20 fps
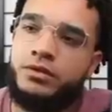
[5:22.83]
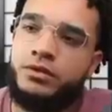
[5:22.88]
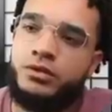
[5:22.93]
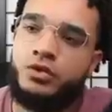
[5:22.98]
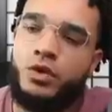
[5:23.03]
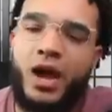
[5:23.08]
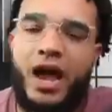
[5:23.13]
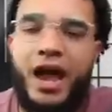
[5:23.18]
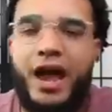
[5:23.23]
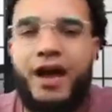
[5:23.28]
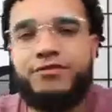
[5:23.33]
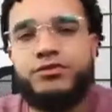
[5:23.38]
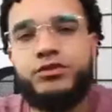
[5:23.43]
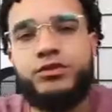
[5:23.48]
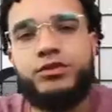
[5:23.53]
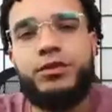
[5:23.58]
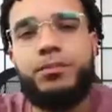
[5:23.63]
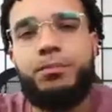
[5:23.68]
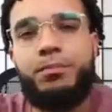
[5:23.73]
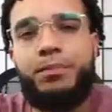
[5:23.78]
So
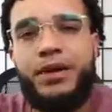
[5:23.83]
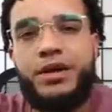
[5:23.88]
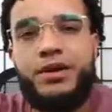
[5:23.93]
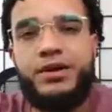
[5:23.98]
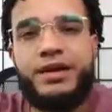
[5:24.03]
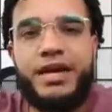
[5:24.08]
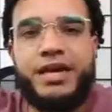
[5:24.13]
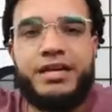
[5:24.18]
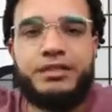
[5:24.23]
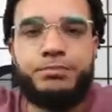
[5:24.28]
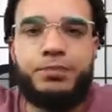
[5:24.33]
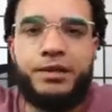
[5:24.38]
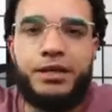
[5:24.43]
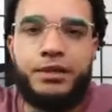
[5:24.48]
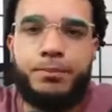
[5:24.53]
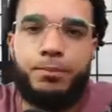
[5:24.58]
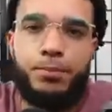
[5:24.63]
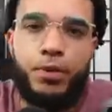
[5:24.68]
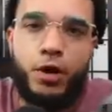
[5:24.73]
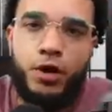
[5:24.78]
after the beard has
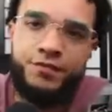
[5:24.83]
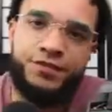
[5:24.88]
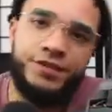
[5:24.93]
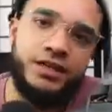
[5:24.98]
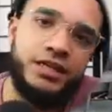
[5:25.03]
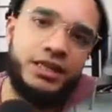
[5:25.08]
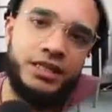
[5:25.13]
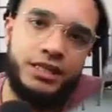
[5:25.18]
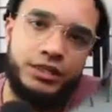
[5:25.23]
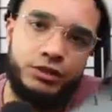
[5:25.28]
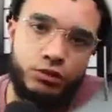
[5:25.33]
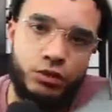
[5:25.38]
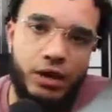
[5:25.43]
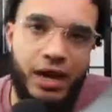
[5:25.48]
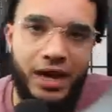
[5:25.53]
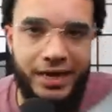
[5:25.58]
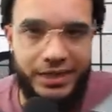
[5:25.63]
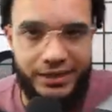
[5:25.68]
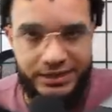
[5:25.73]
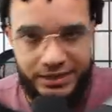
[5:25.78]
been perfectly
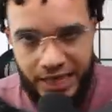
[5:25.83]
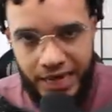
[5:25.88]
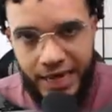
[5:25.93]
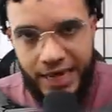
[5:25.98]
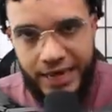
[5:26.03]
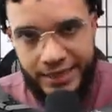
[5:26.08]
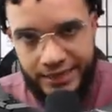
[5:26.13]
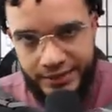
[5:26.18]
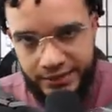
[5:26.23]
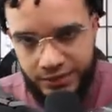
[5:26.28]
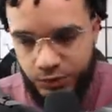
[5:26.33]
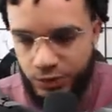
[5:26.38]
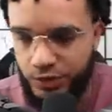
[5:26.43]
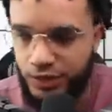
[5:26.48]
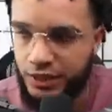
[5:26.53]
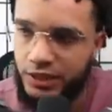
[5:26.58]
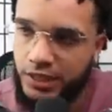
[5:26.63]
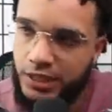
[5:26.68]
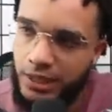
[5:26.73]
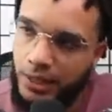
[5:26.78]
dried, guys, we're
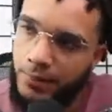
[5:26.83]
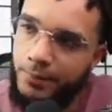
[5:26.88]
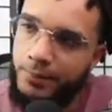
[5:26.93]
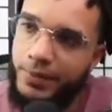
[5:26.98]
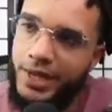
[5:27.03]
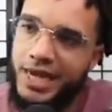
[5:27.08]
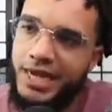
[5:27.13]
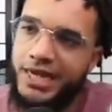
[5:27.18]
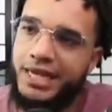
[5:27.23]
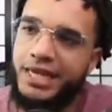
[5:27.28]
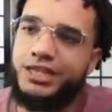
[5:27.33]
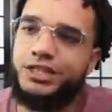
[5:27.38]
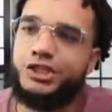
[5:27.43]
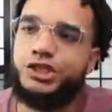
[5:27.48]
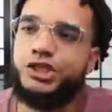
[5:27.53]
gonna come back and